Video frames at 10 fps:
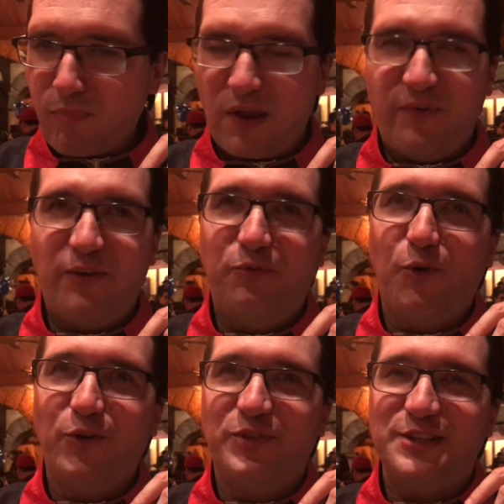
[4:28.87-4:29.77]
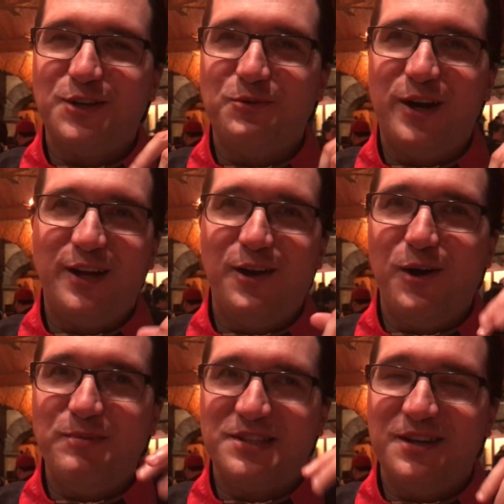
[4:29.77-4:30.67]
I've had 4 of these already. I
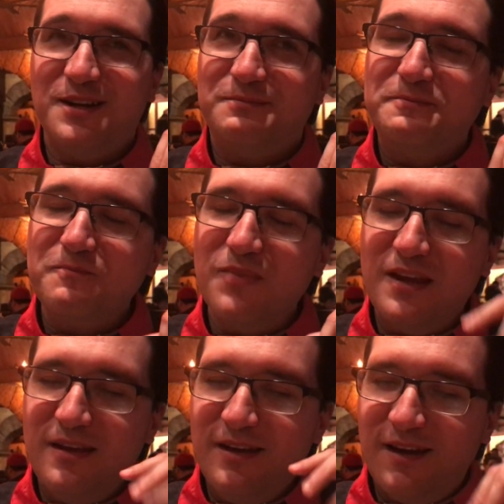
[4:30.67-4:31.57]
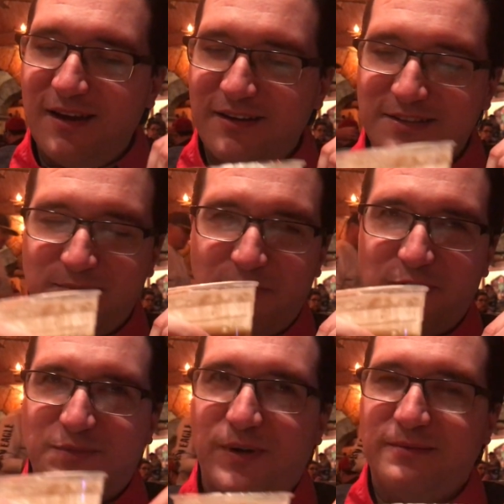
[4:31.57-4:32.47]
hope it's not. This is my
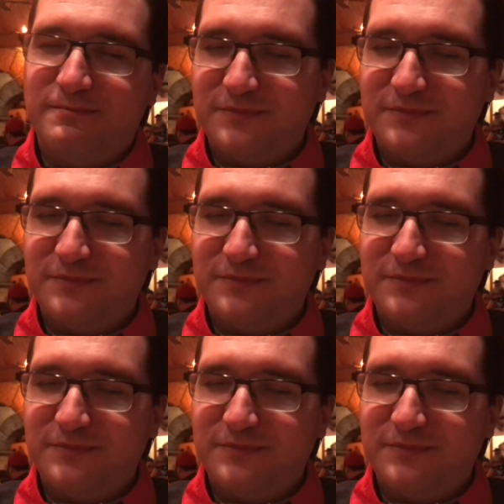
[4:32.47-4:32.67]
first one.